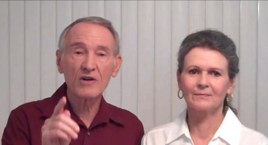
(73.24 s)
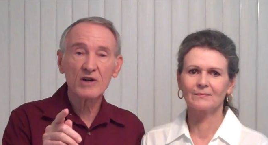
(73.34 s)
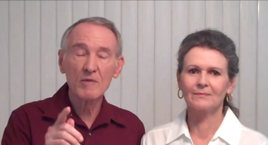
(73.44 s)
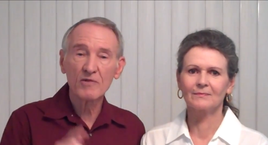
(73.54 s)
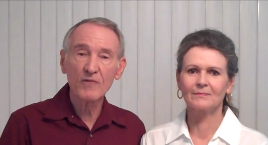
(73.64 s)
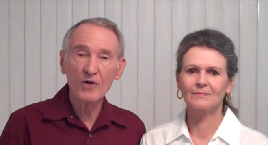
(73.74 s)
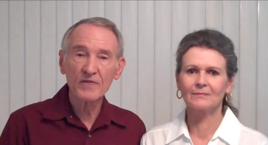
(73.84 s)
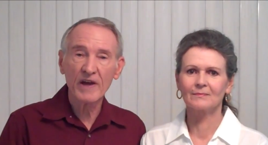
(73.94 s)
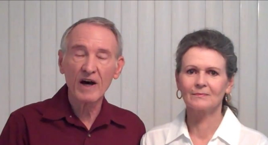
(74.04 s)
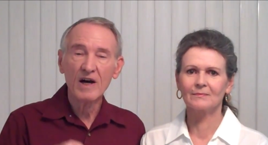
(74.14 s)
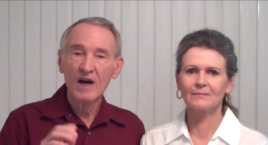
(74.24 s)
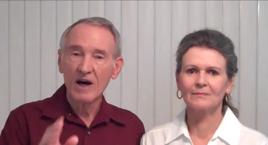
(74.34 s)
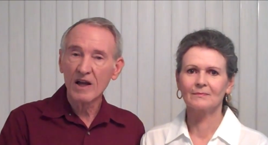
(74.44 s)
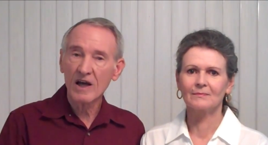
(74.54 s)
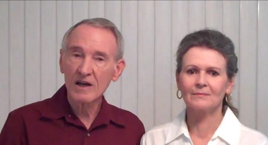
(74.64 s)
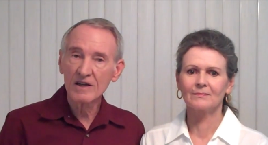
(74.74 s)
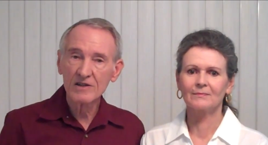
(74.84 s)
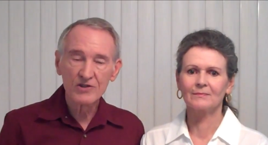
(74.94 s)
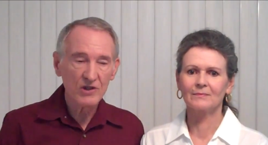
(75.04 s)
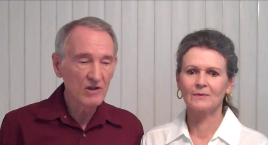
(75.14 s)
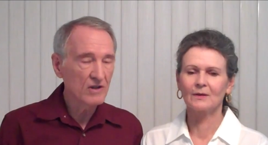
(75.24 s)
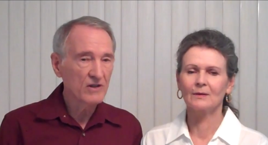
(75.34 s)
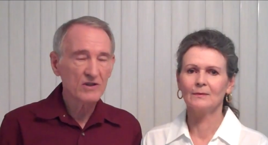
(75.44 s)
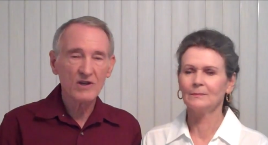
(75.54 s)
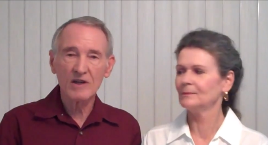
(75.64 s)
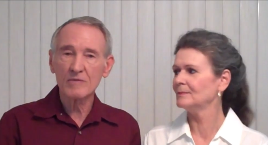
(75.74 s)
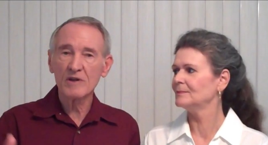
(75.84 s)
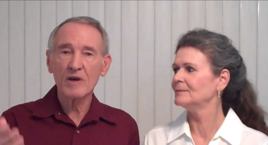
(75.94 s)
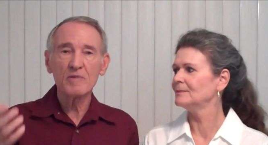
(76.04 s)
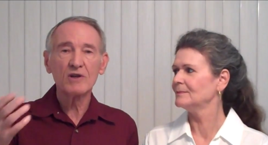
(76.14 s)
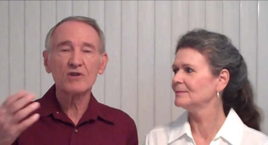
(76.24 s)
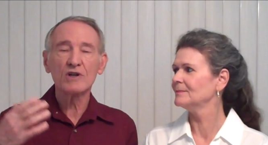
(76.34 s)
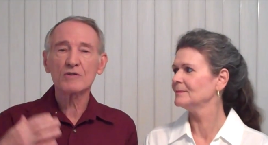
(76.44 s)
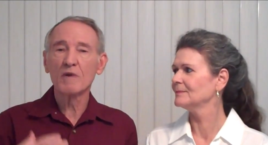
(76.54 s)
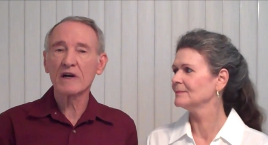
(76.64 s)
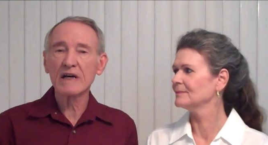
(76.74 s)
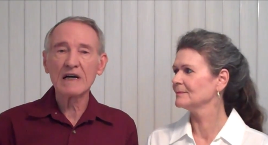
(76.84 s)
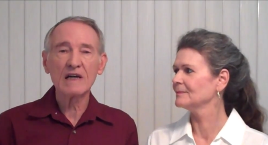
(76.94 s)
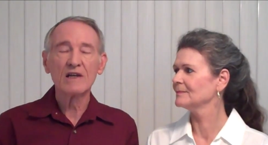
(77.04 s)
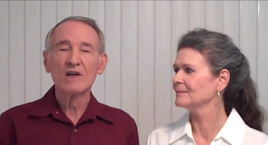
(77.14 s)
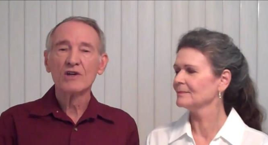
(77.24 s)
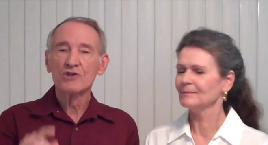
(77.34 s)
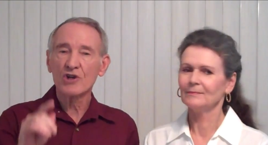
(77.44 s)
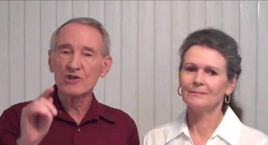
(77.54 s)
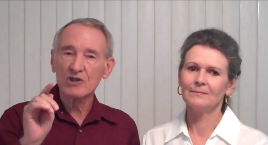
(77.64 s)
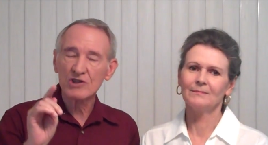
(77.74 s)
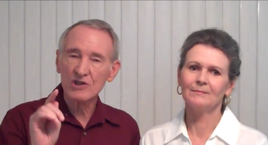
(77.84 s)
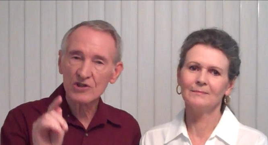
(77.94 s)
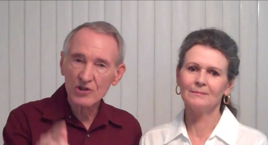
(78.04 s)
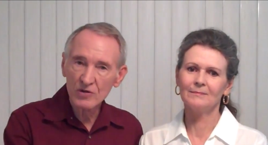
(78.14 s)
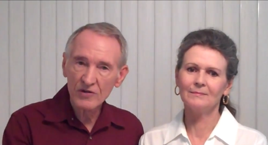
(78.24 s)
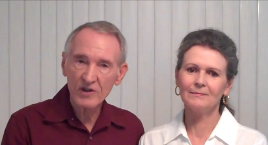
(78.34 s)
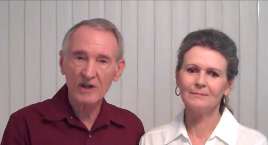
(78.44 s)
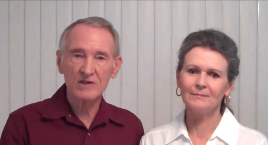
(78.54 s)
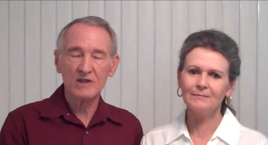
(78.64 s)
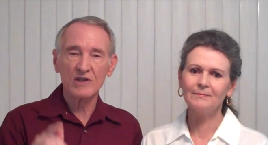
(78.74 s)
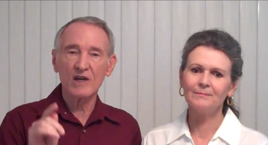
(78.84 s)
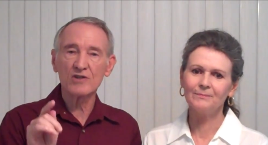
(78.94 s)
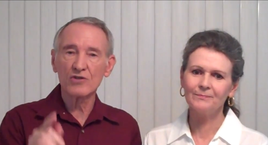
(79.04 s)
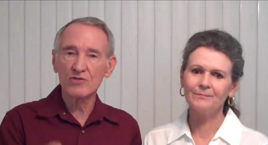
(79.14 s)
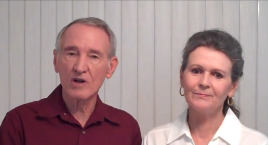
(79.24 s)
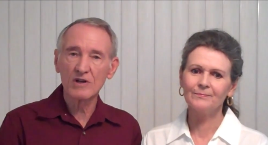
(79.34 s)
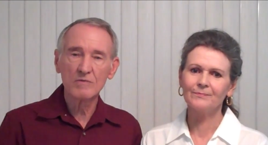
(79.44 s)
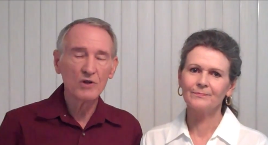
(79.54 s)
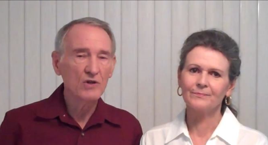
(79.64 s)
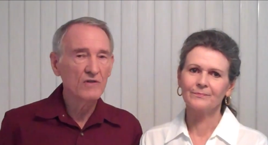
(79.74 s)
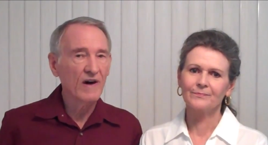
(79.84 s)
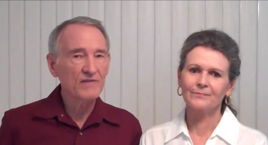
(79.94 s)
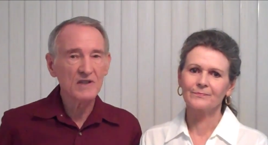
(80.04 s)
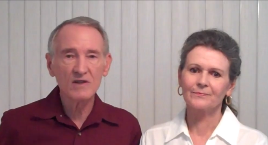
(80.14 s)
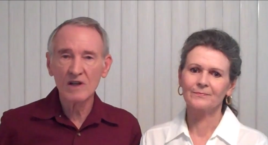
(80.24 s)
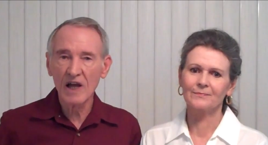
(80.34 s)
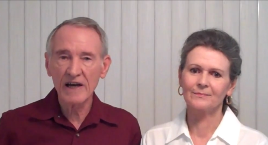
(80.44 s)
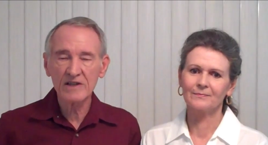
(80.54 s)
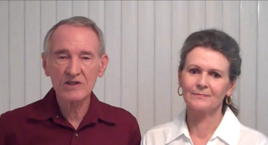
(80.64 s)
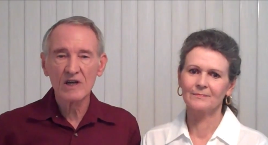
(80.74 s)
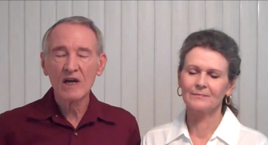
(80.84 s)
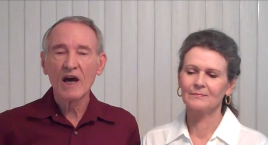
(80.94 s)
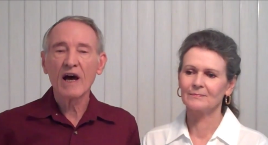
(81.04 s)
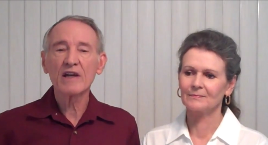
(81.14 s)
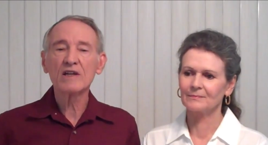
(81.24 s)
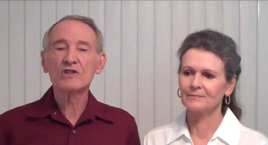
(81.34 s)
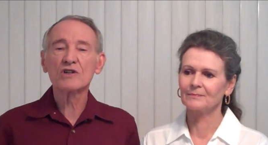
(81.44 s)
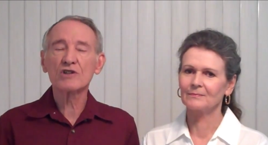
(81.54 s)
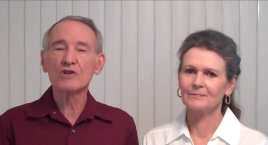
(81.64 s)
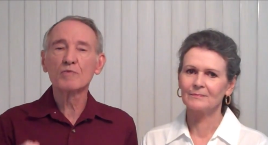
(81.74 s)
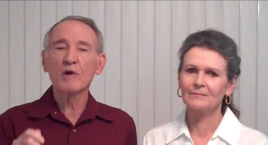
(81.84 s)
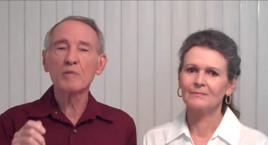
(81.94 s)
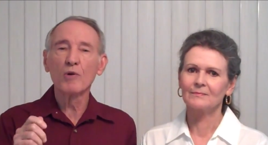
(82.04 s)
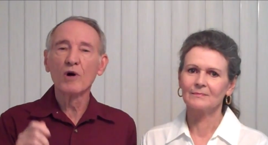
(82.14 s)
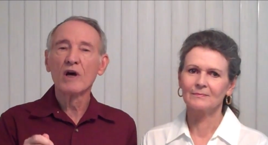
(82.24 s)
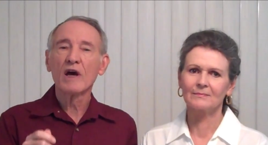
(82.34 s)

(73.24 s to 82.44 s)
Speaker 1: are coming forth now. A lot of little children are telling me they've been touched by God. Jesus is doing things. His angels are on the move. I've seen the lights, and he's touching people,